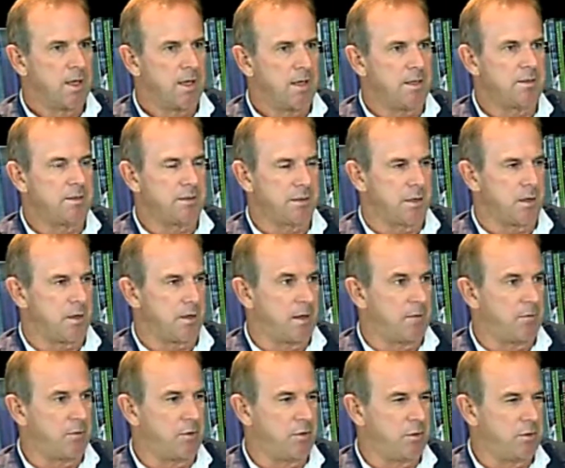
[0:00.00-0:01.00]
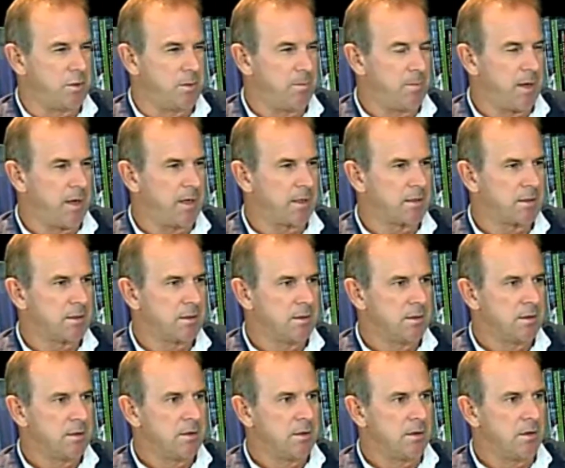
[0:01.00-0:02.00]
isn't going to have a huge impact
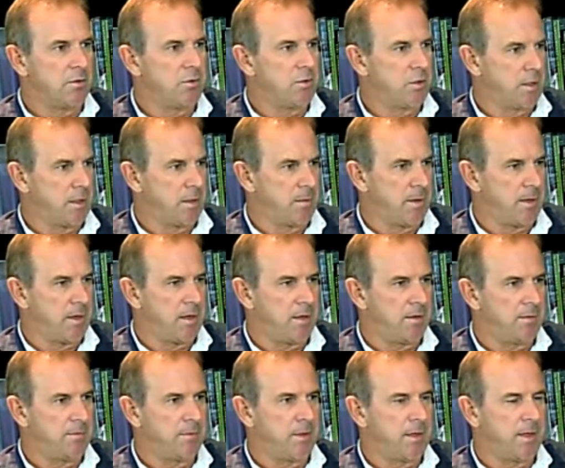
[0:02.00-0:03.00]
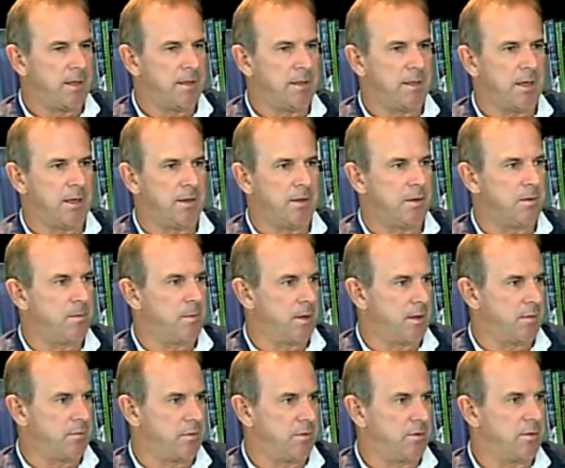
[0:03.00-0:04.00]
on nuclear power and the
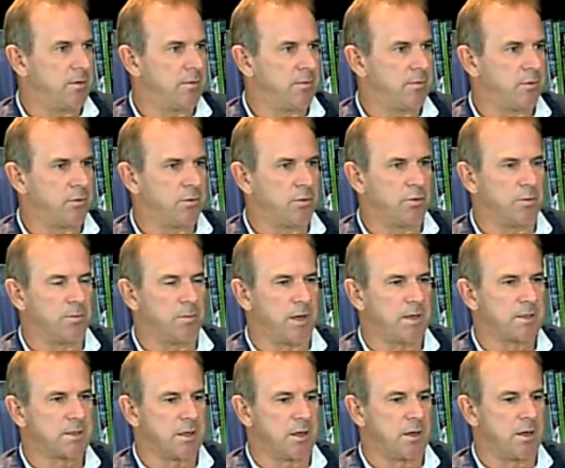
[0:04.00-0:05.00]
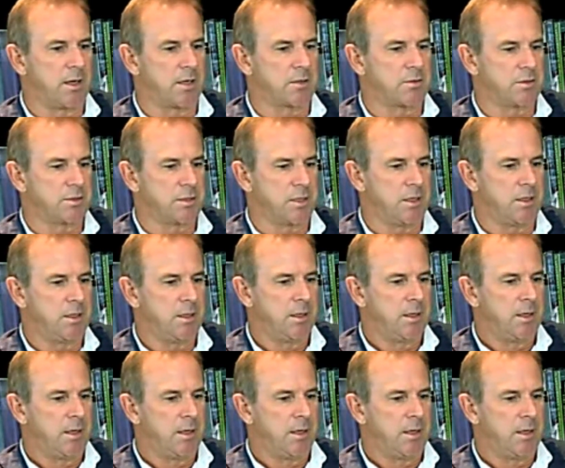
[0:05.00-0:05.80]
demand for baseload electricity.